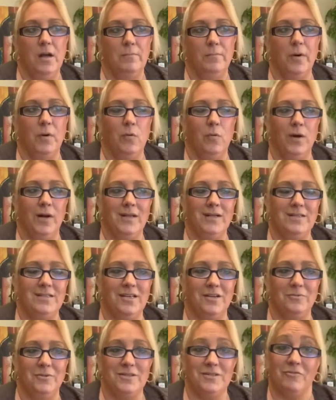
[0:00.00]
But what it
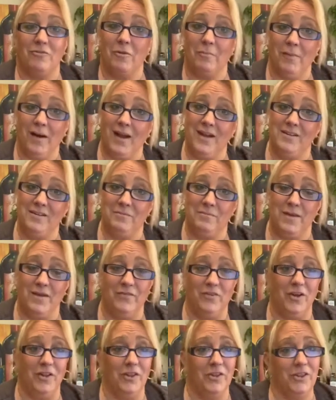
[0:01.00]
did was it reminded me
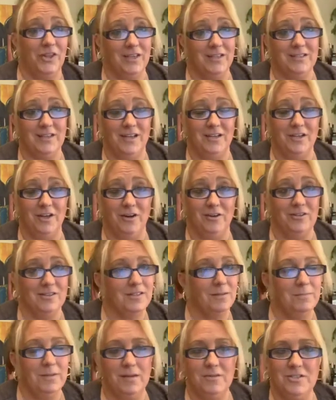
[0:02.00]
of all the things I know.
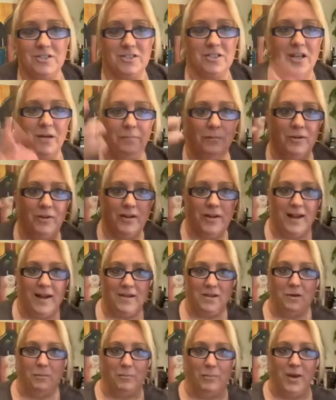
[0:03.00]
Because sometimes you just got to pull it
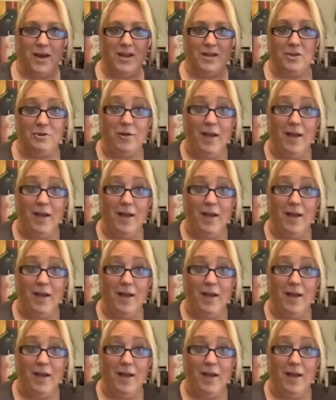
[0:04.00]
out of your brain.